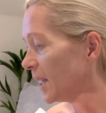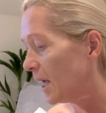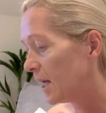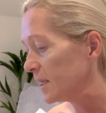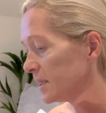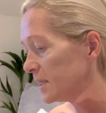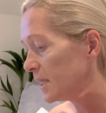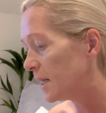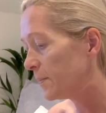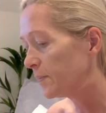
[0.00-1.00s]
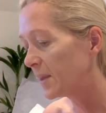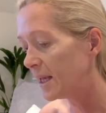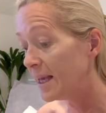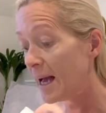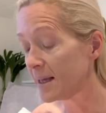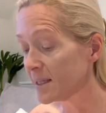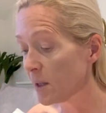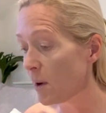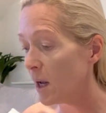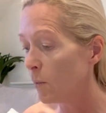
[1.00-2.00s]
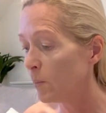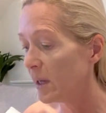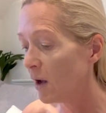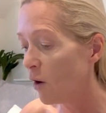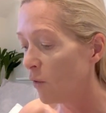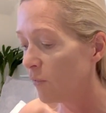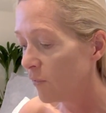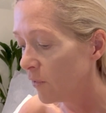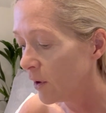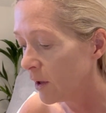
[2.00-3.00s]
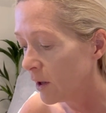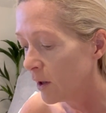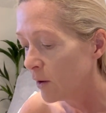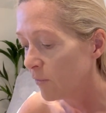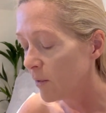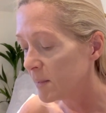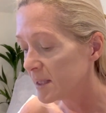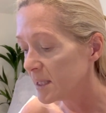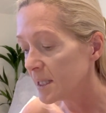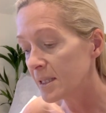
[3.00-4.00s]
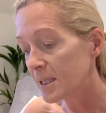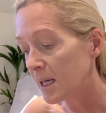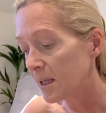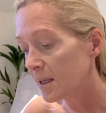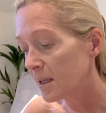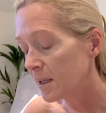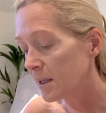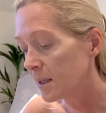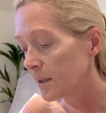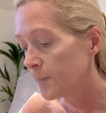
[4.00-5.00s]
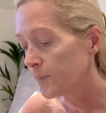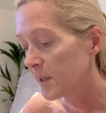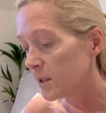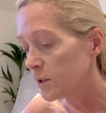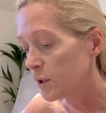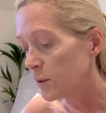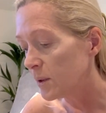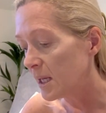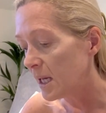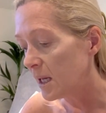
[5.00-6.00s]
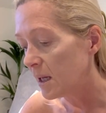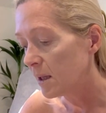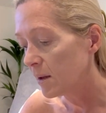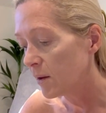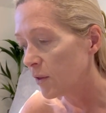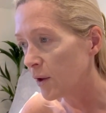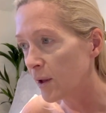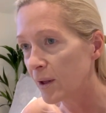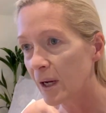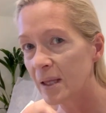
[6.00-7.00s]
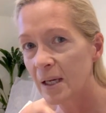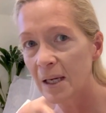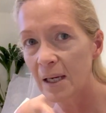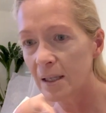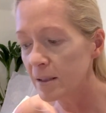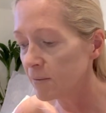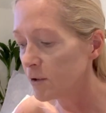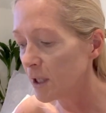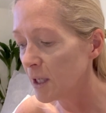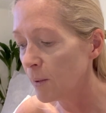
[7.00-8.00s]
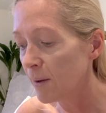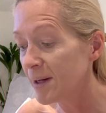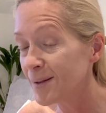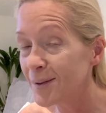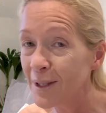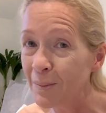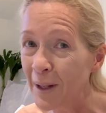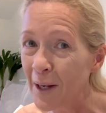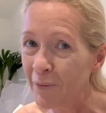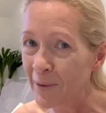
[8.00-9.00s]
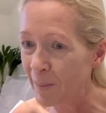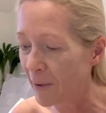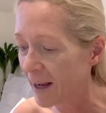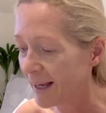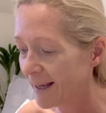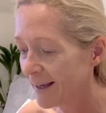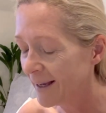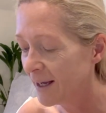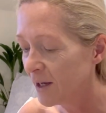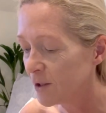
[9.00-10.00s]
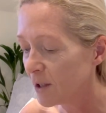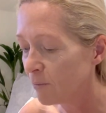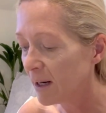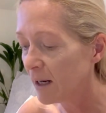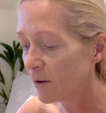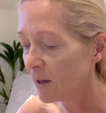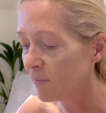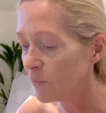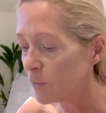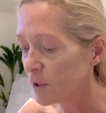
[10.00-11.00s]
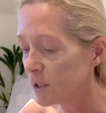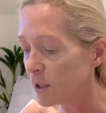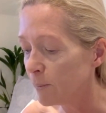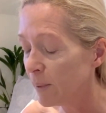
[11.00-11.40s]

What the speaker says: And yeah, so I will be off from the 16th to the 3rd, I think it is, of January. So it's going to be a lovely break, which I'm really looking forward to.